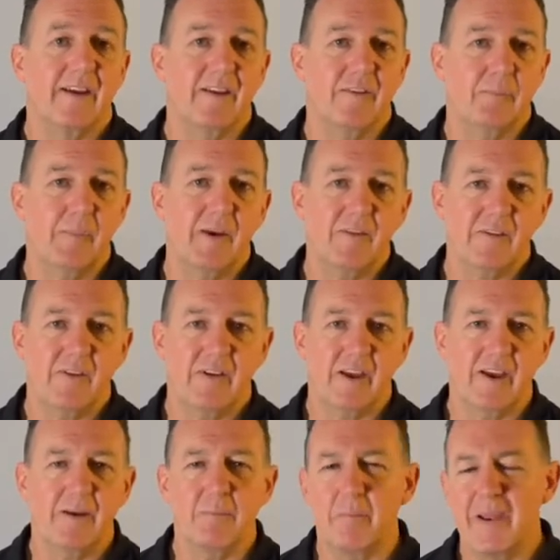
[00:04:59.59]
It's best to
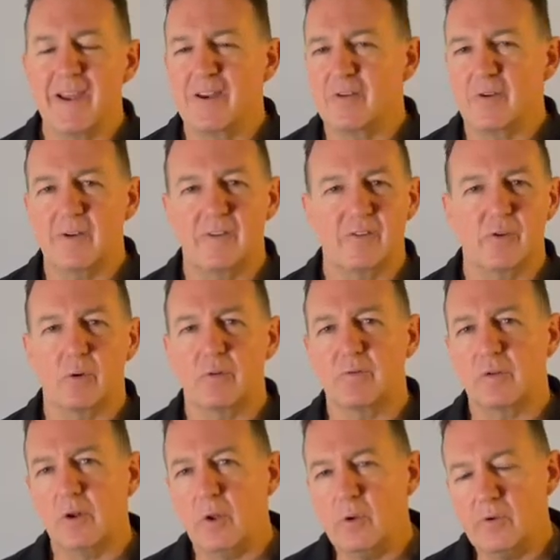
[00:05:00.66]
keep boundaries sort
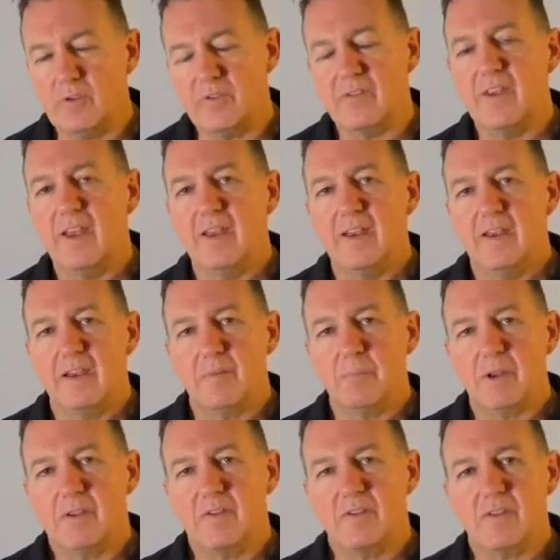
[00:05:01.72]
of loose,
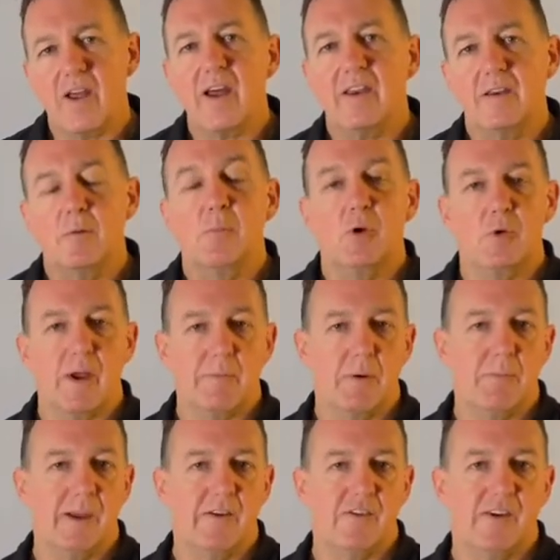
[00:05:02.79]
but you're starting to build up a
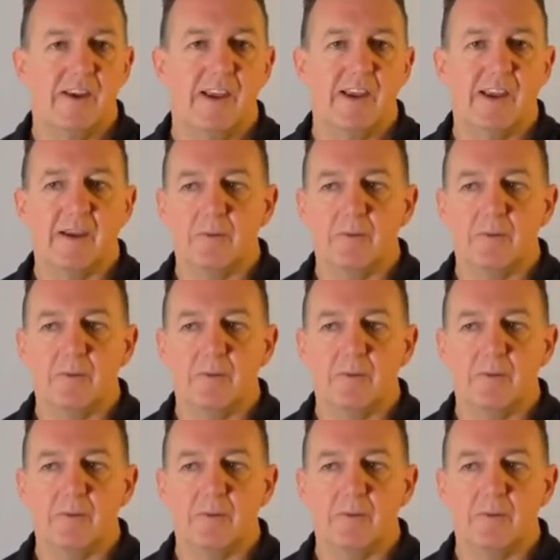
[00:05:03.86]
picture here.